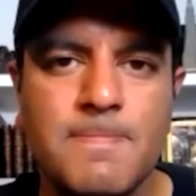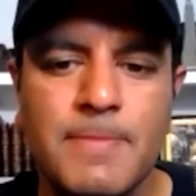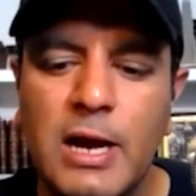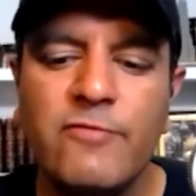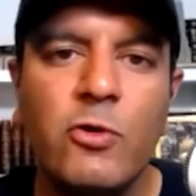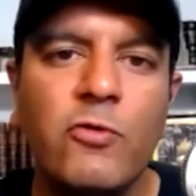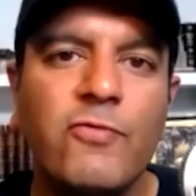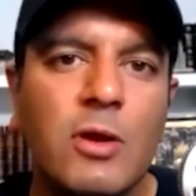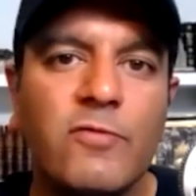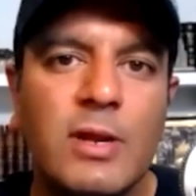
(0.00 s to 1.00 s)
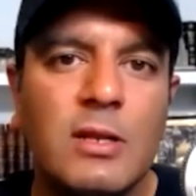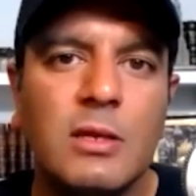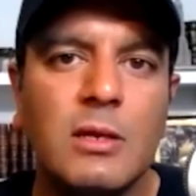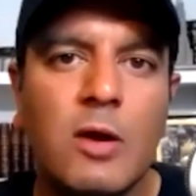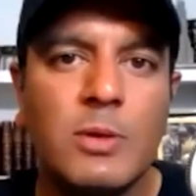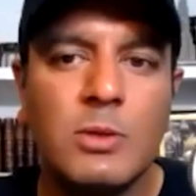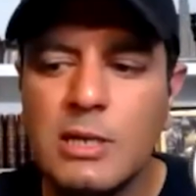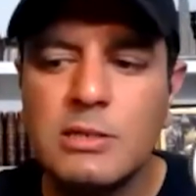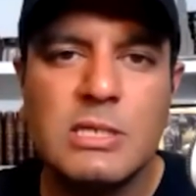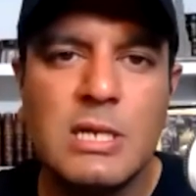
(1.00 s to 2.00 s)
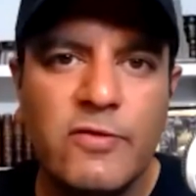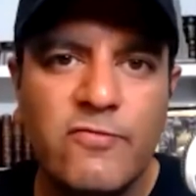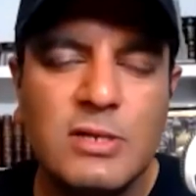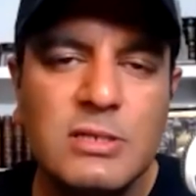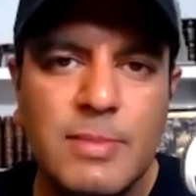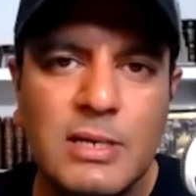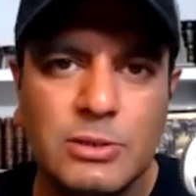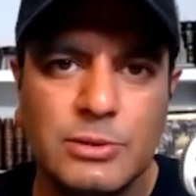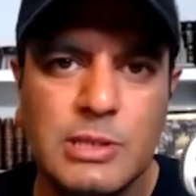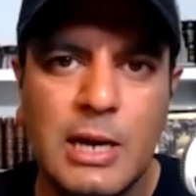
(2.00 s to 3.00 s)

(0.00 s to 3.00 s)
I have no fear of anything now because I understand the fundamentals.